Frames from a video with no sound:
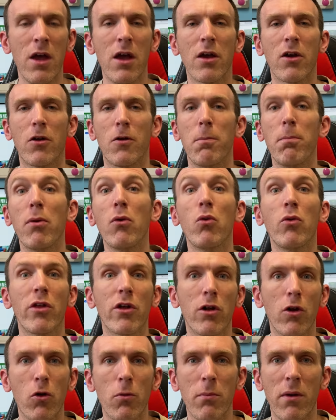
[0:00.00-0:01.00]
kind of pull the
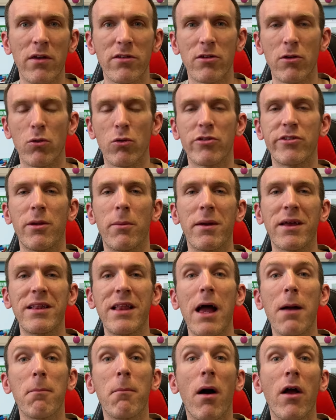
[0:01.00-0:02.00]
glute muscle or something, and
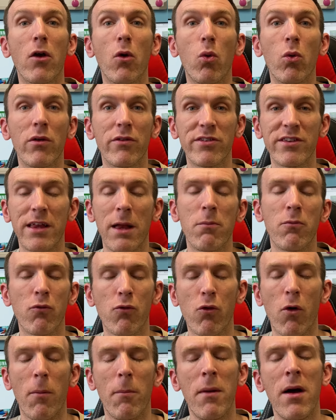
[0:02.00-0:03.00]
that might all have stemmed
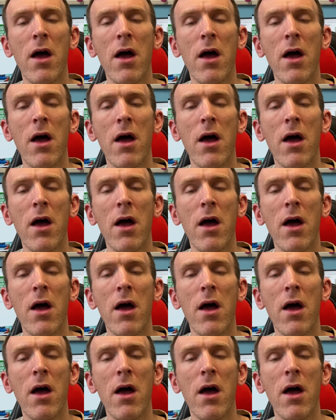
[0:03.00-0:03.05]
from